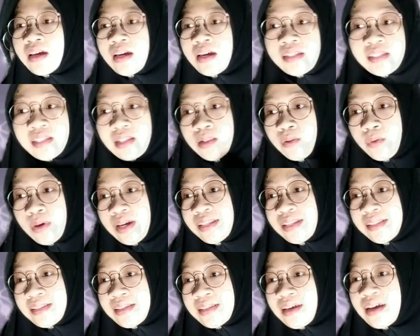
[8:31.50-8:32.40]
As
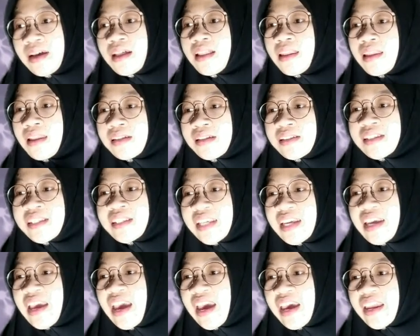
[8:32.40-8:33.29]
always, let's
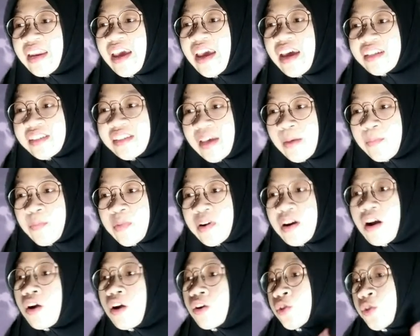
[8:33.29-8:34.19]
see an example
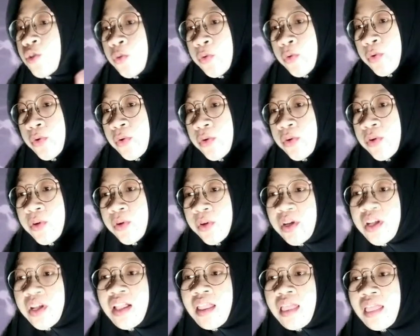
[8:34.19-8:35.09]
or two.
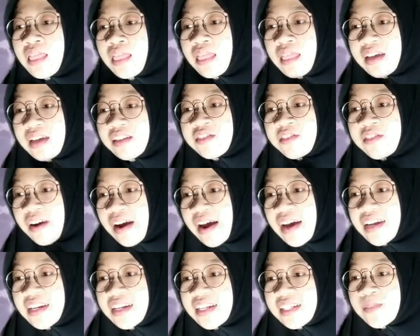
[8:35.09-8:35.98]
Let's
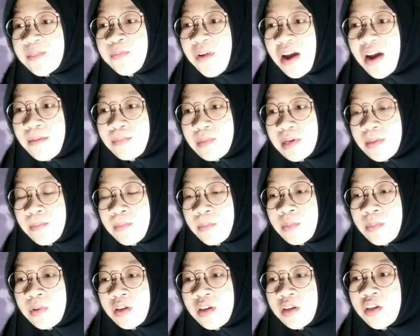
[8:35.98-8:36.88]
try this problem.
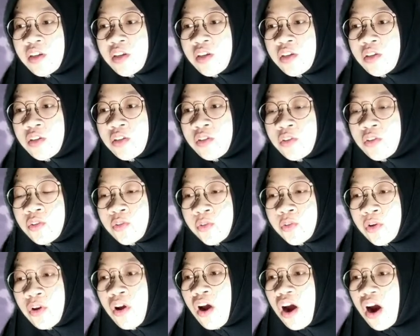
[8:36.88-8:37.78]

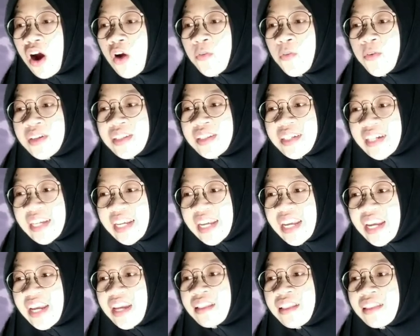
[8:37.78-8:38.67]
2 over
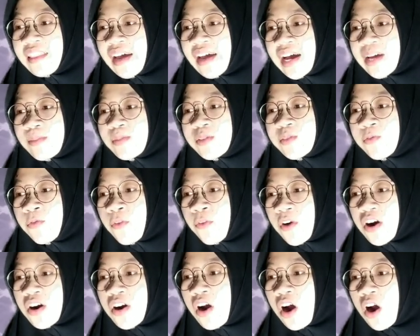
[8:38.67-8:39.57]
3 times
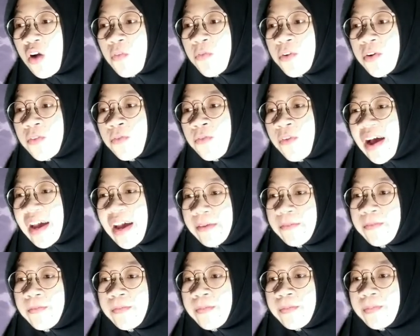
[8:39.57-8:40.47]
4 over 5.